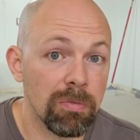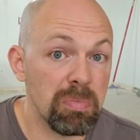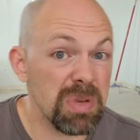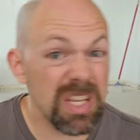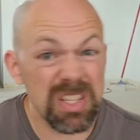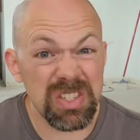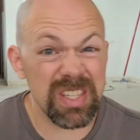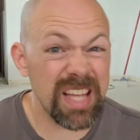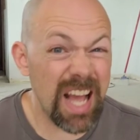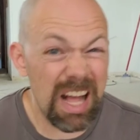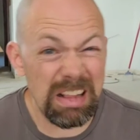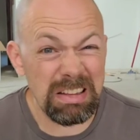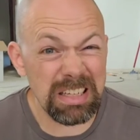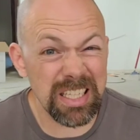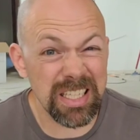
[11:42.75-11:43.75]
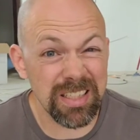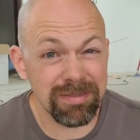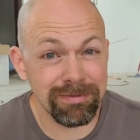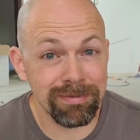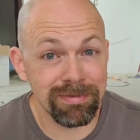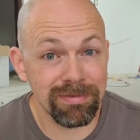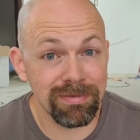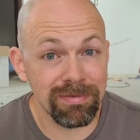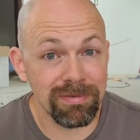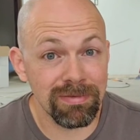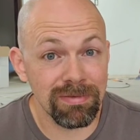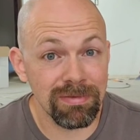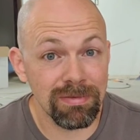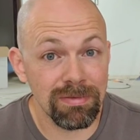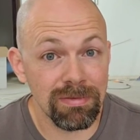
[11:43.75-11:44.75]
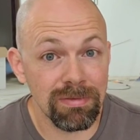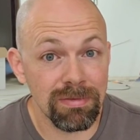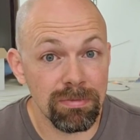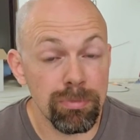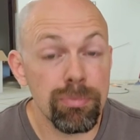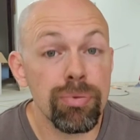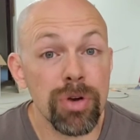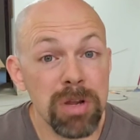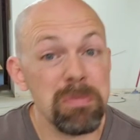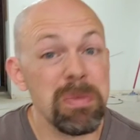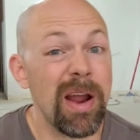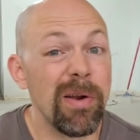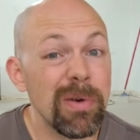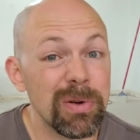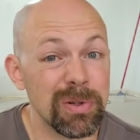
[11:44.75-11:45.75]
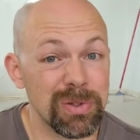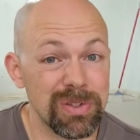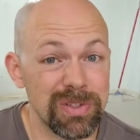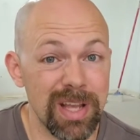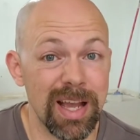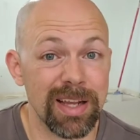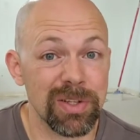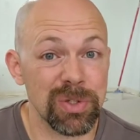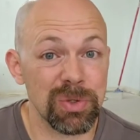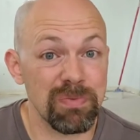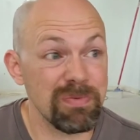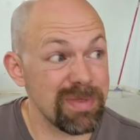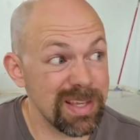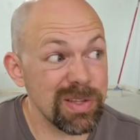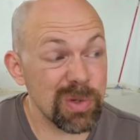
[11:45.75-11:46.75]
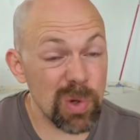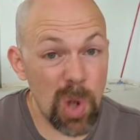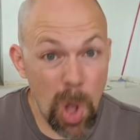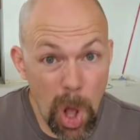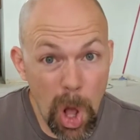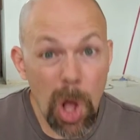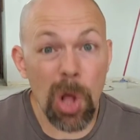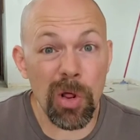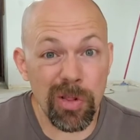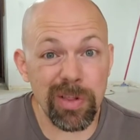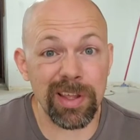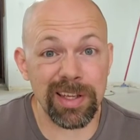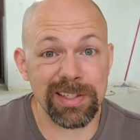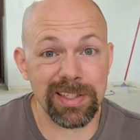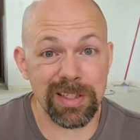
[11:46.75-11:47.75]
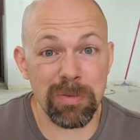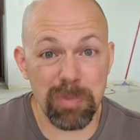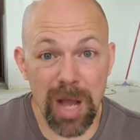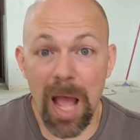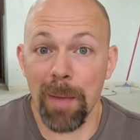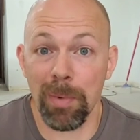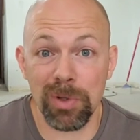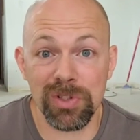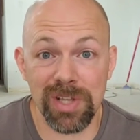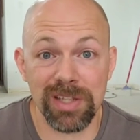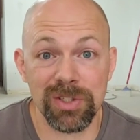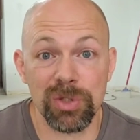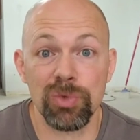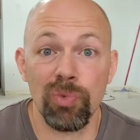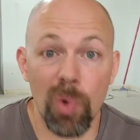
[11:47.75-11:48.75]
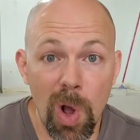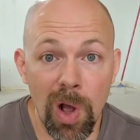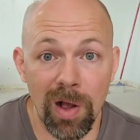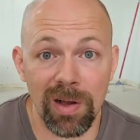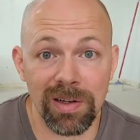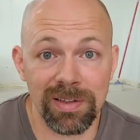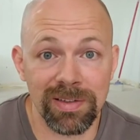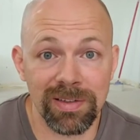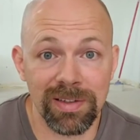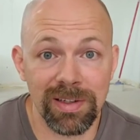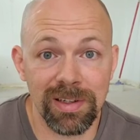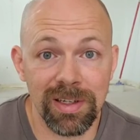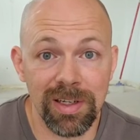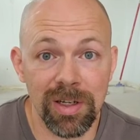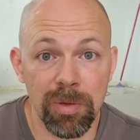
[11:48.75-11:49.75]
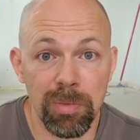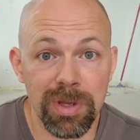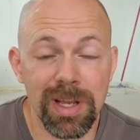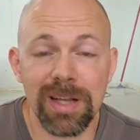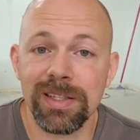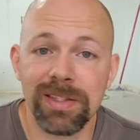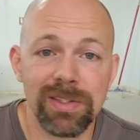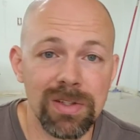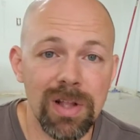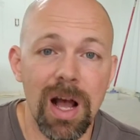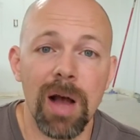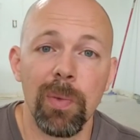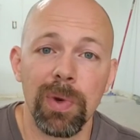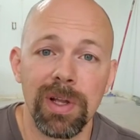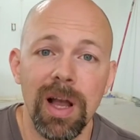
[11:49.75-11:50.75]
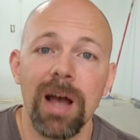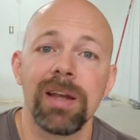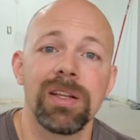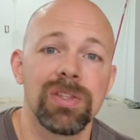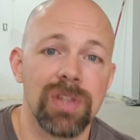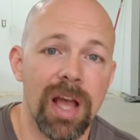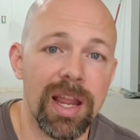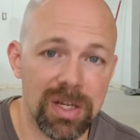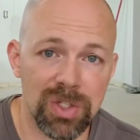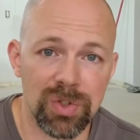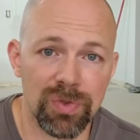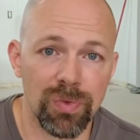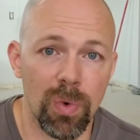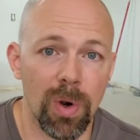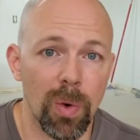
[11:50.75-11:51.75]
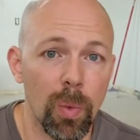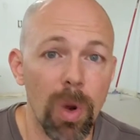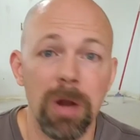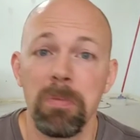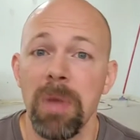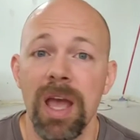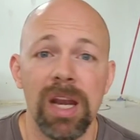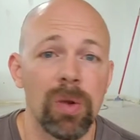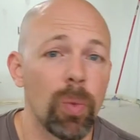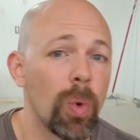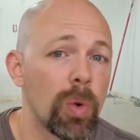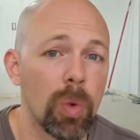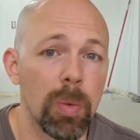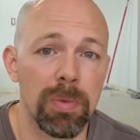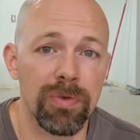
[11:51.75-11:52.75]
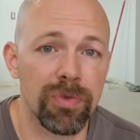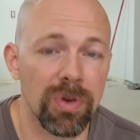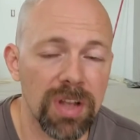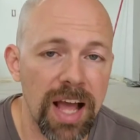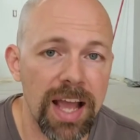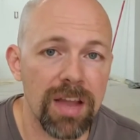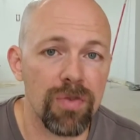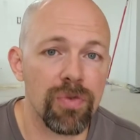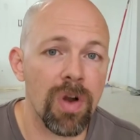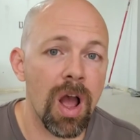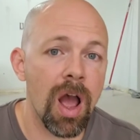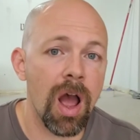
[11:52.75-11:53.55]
bestiality, premarital sex, these are all things that the Bible says is wrong because it's not what God designed us for one man and one woman for life.